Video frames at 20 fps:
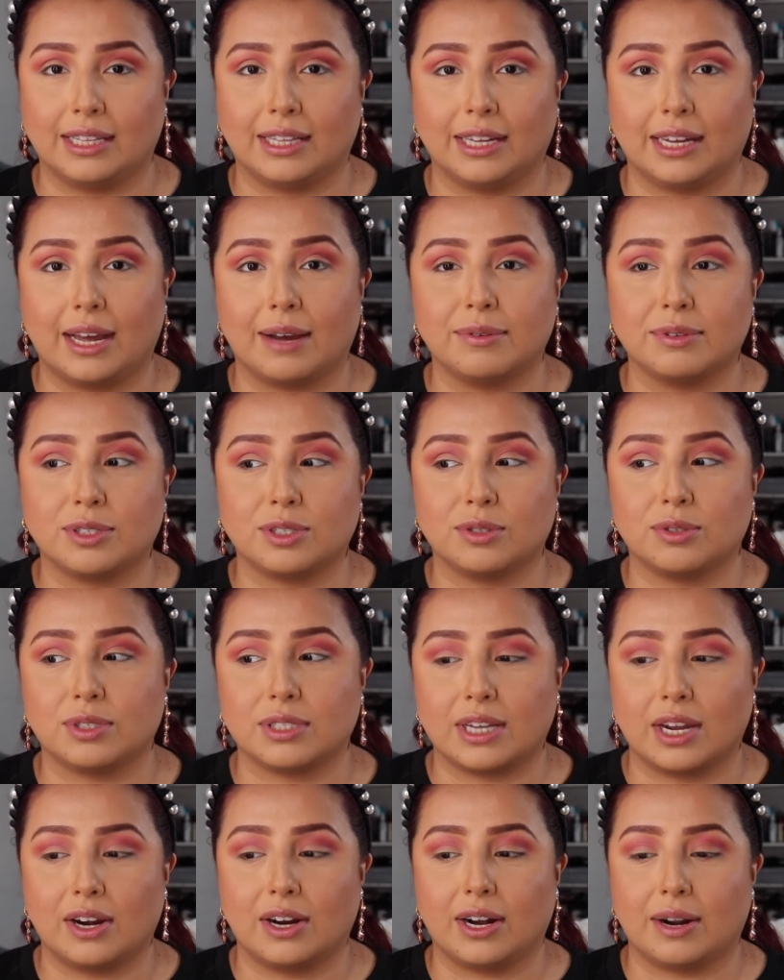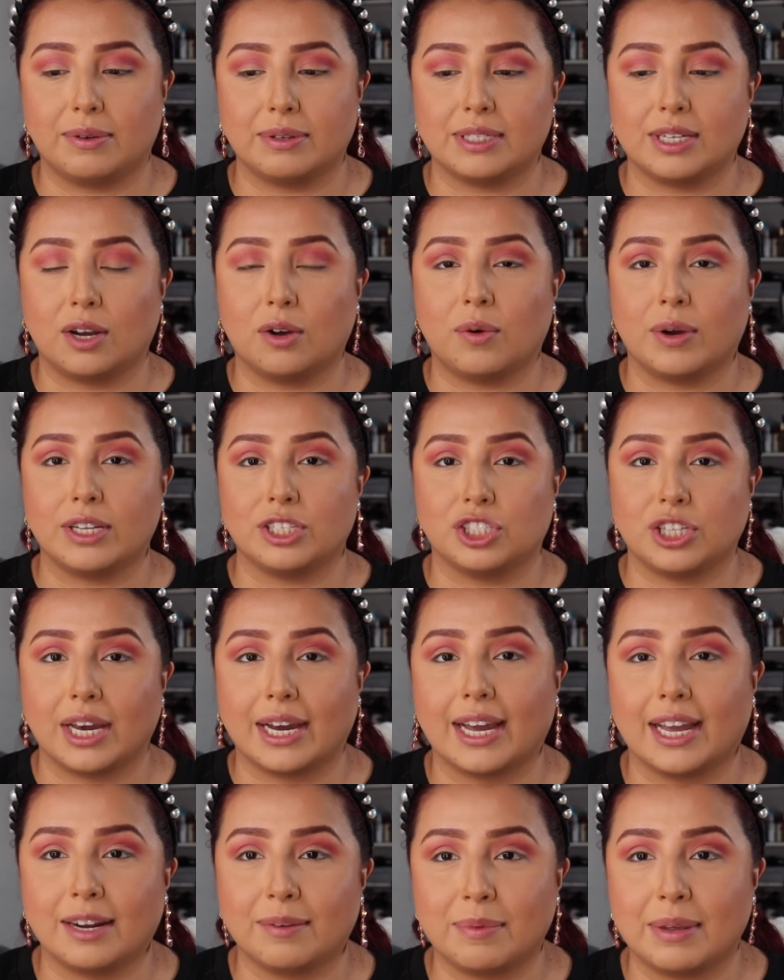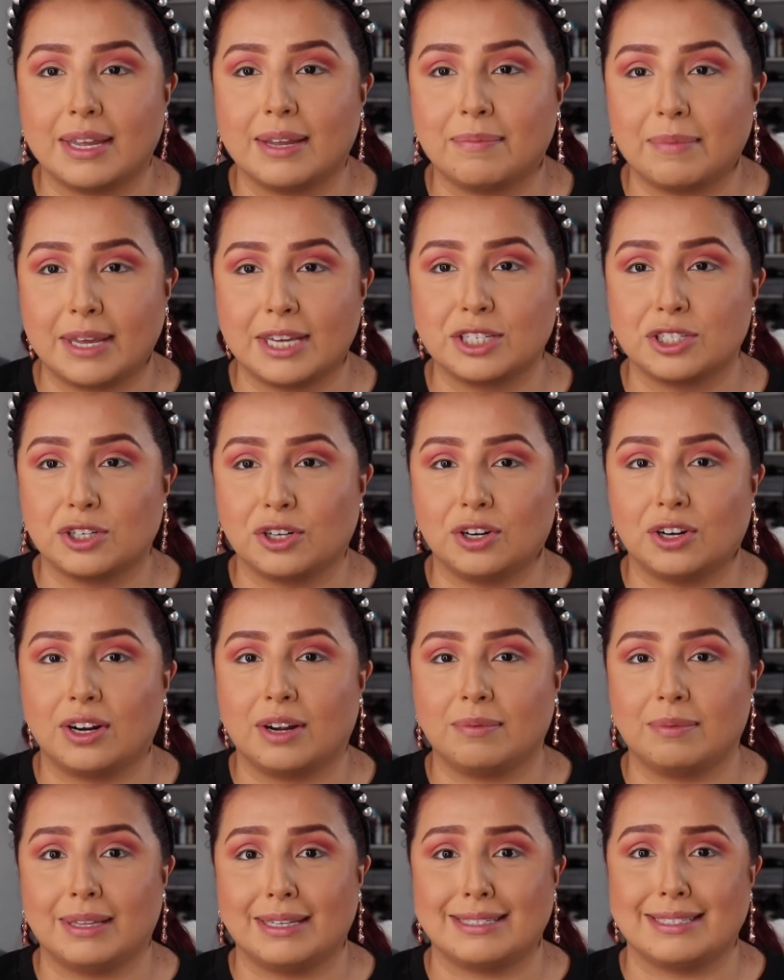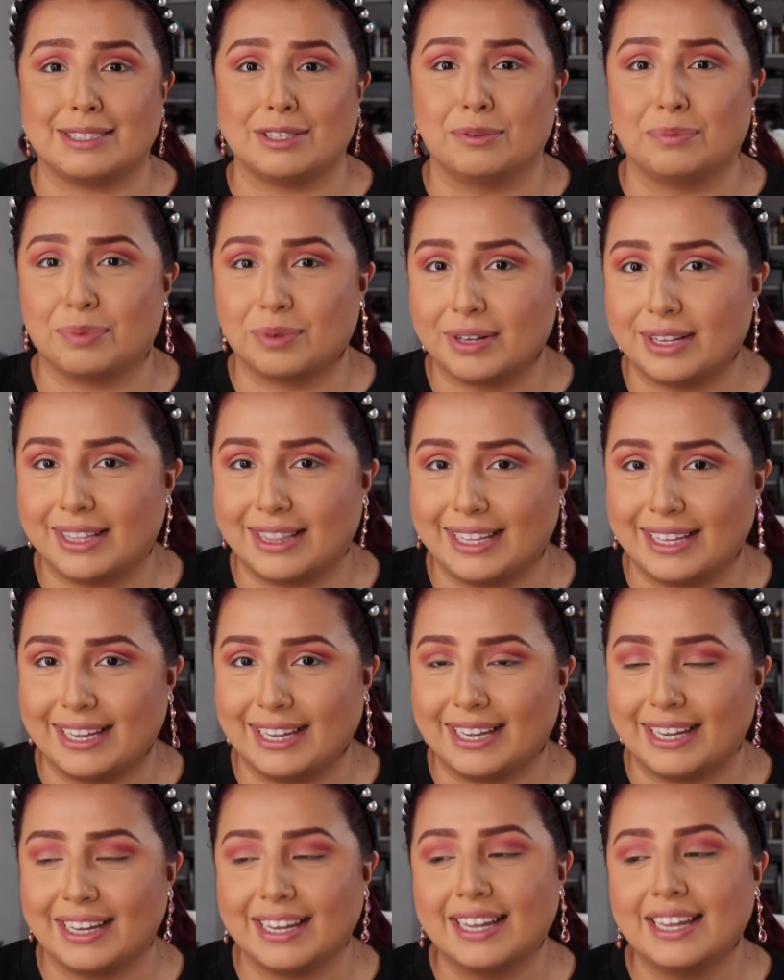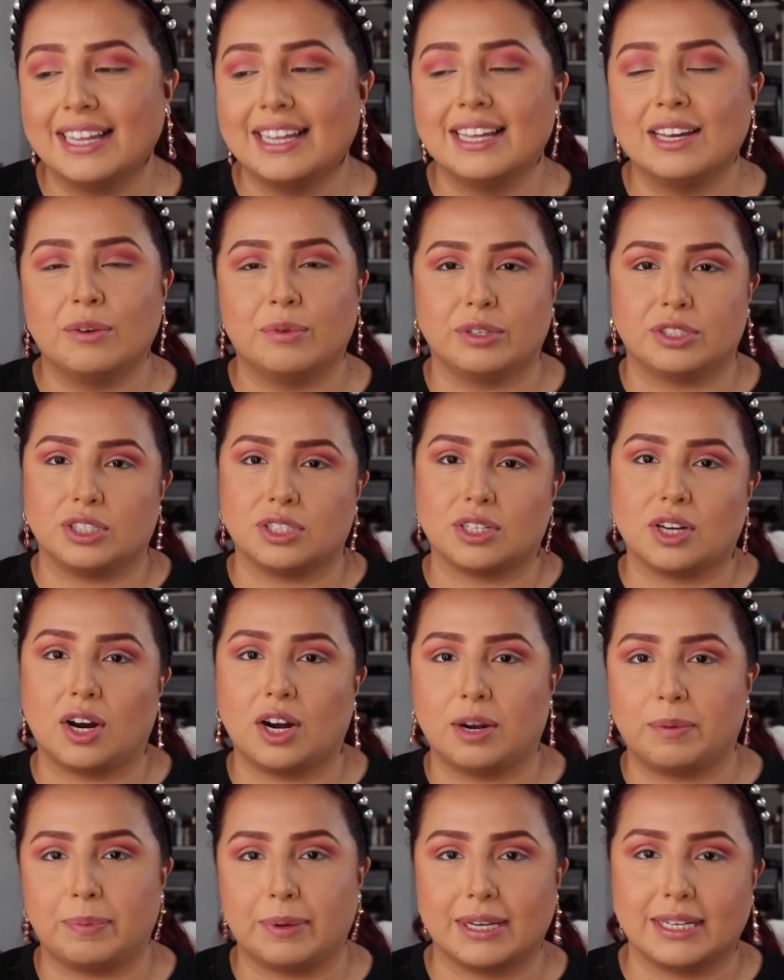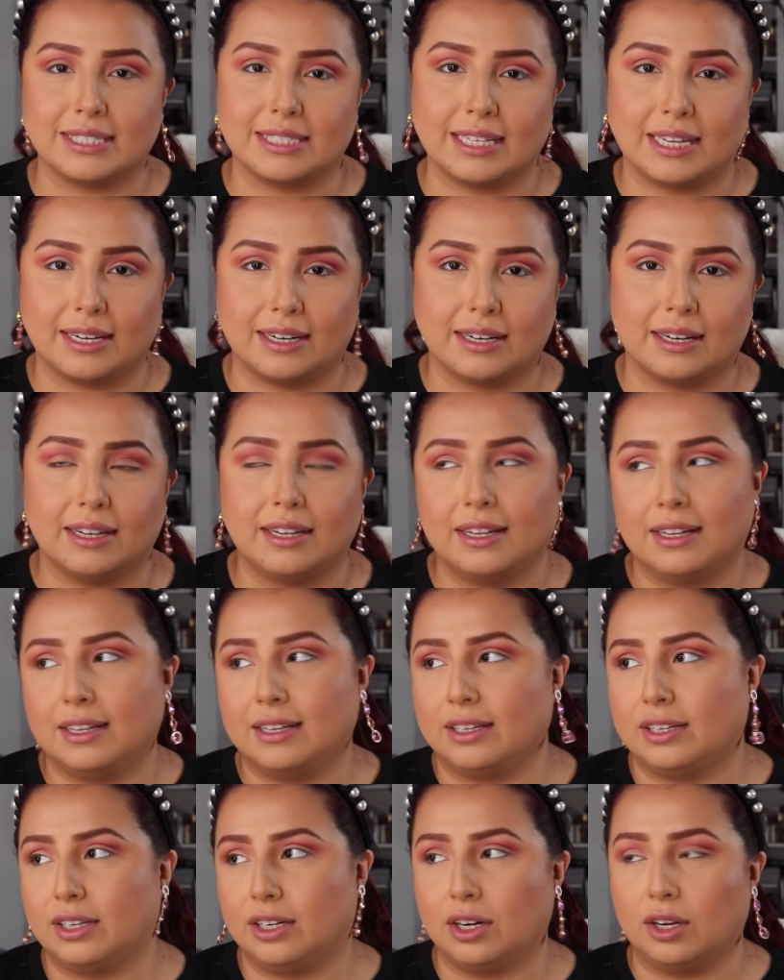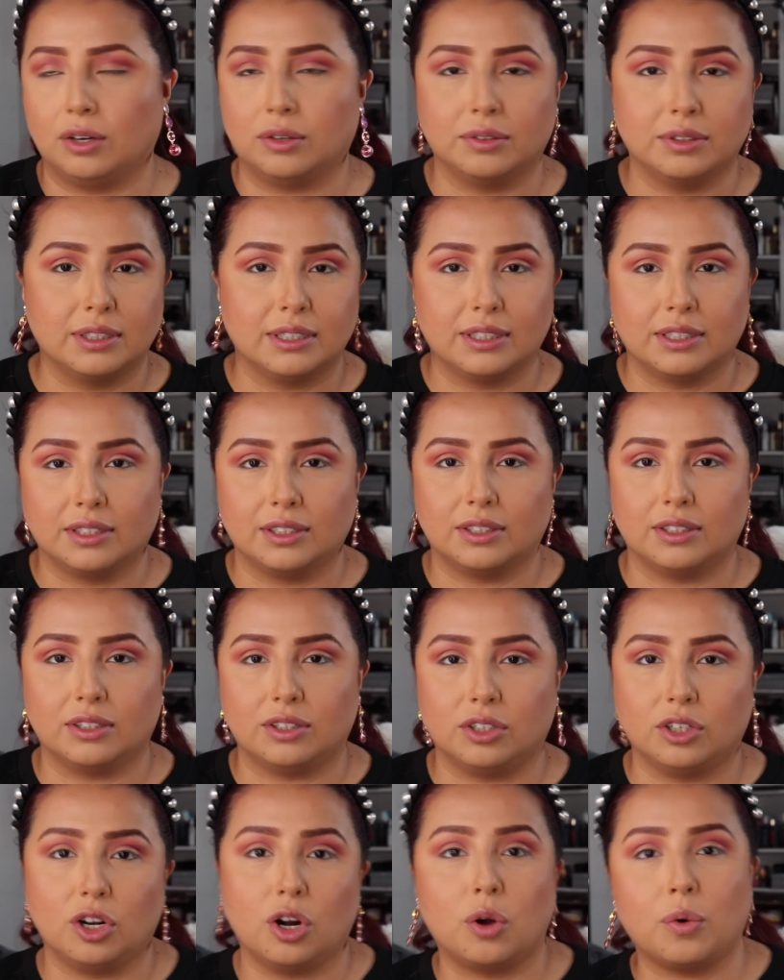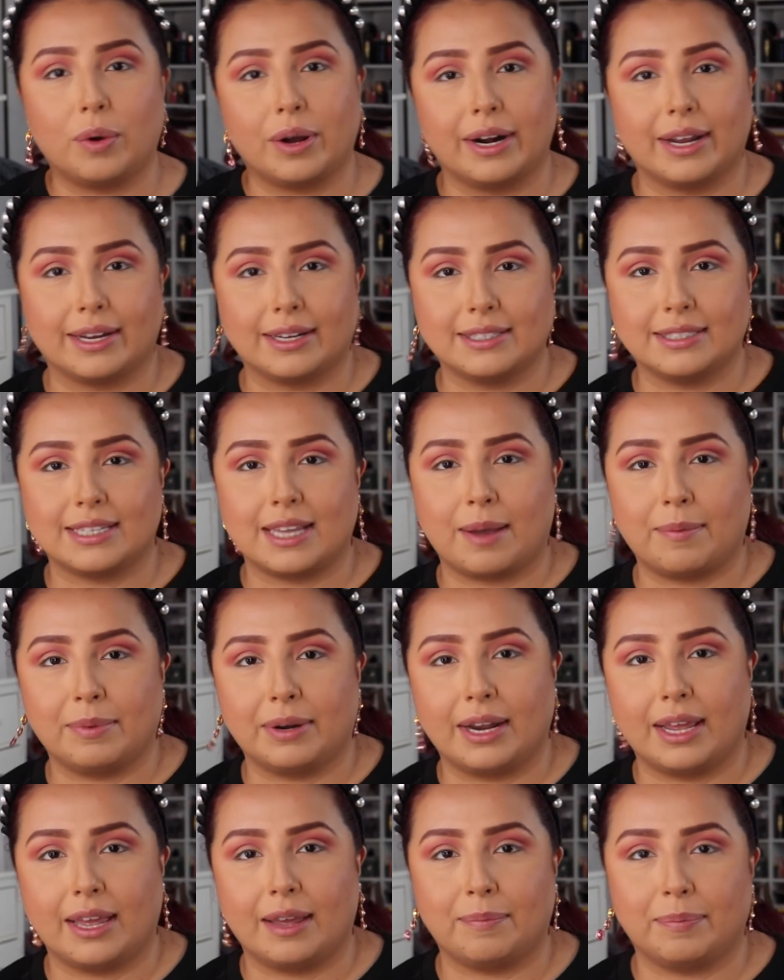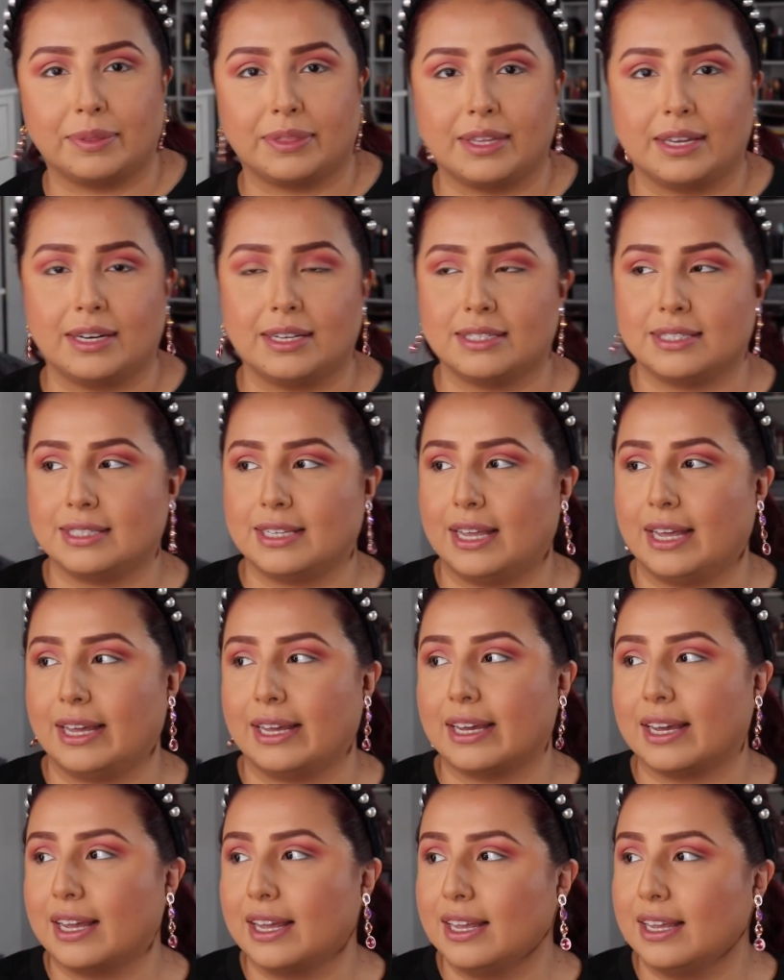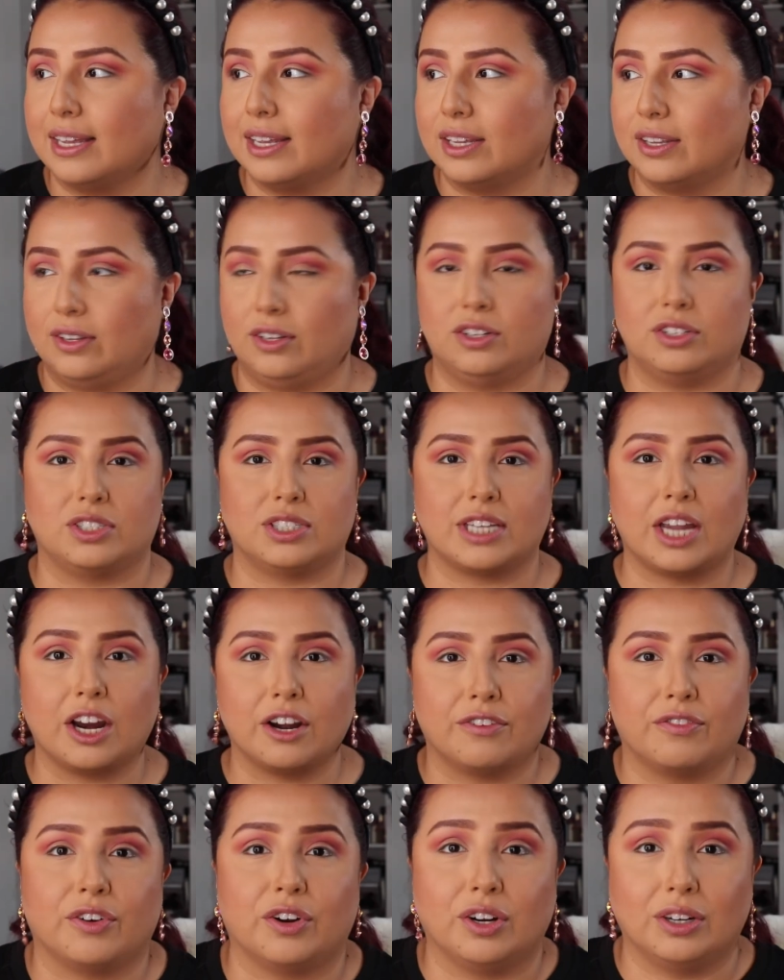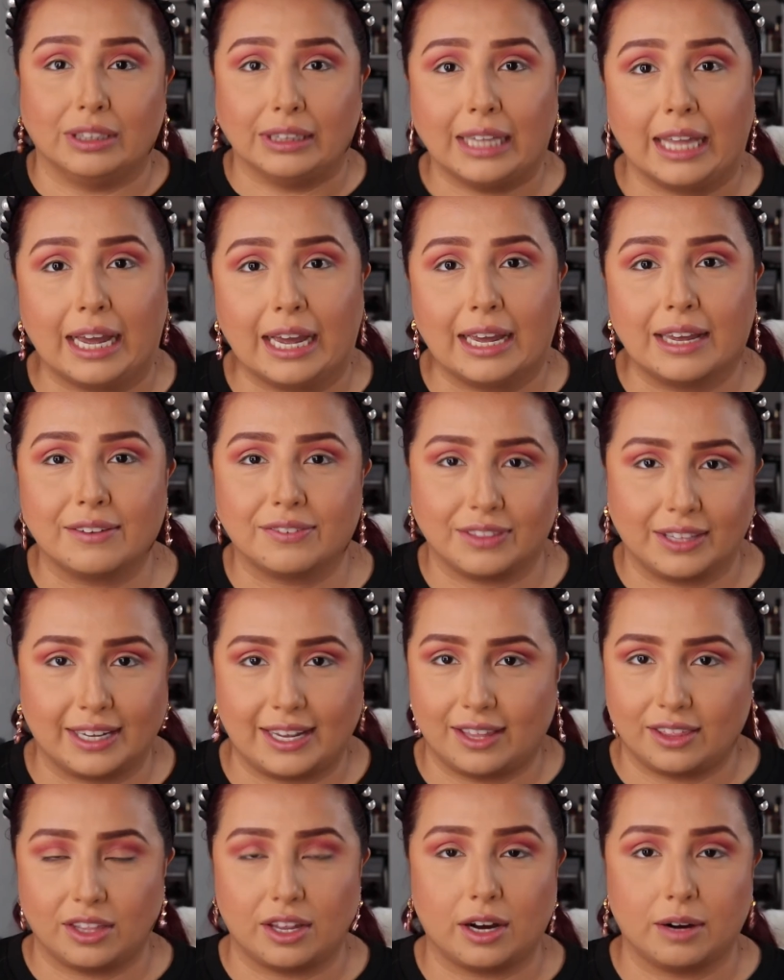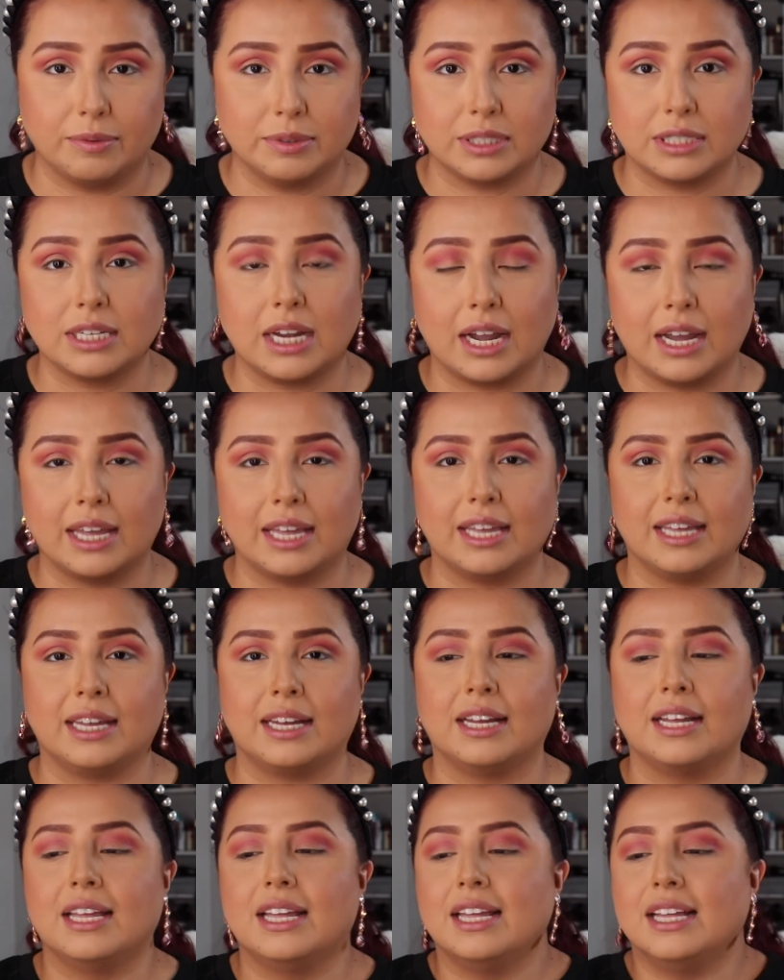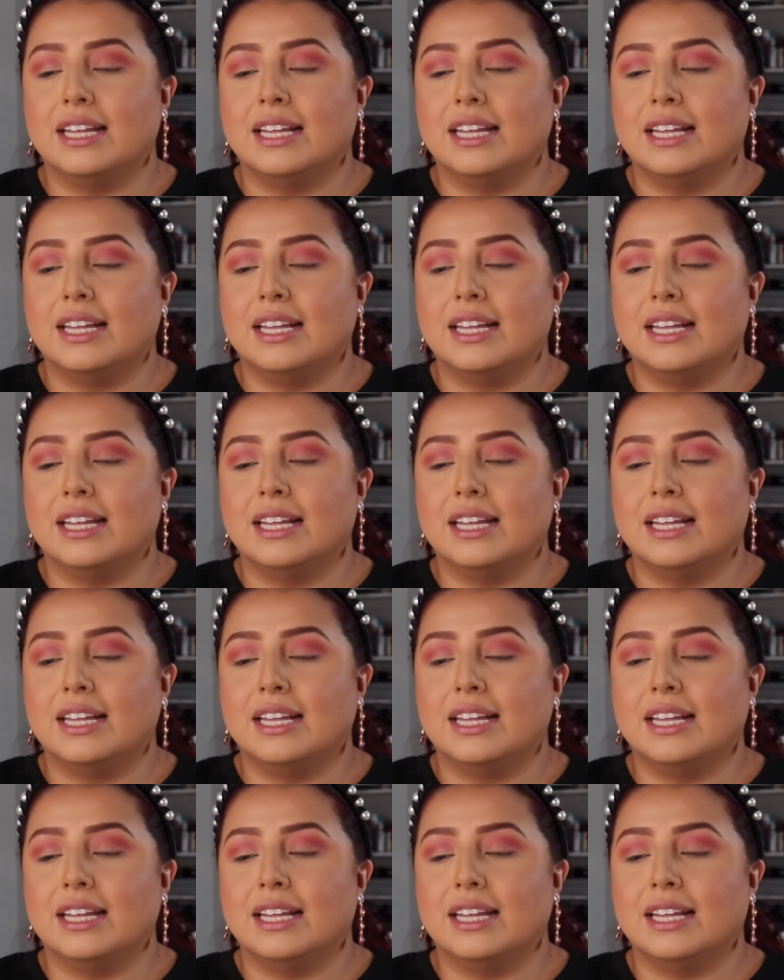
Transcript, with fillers: Like, I was too scared. I would tell Juan, check on me, make sure I'm like still breathing, which is hard because then, you know, you don't want to contaminate, but then it's like you're scared for your life. Like, I thought I was dying.